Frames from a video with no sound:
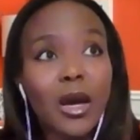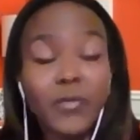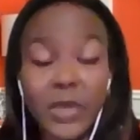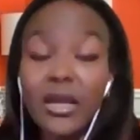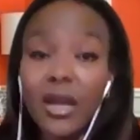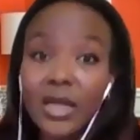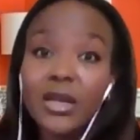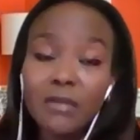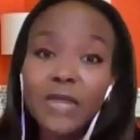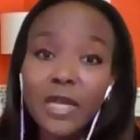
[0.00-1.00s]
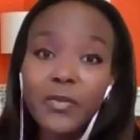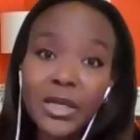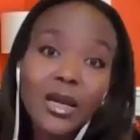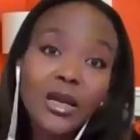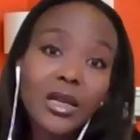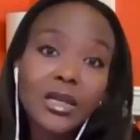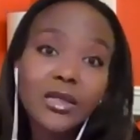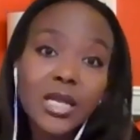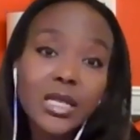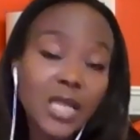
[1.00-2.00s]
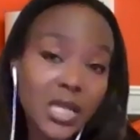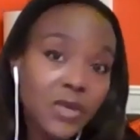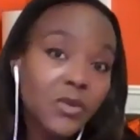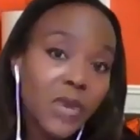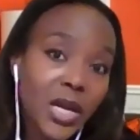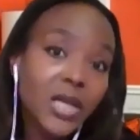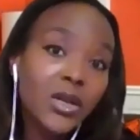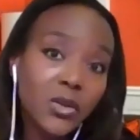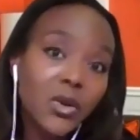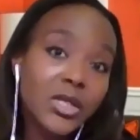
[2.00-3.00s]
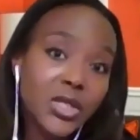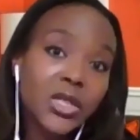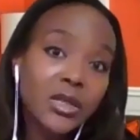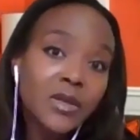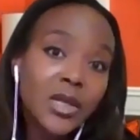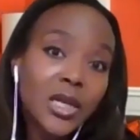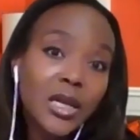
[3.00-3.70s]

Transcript: I've been lucky. I've been lucky. So that's that's a really good question.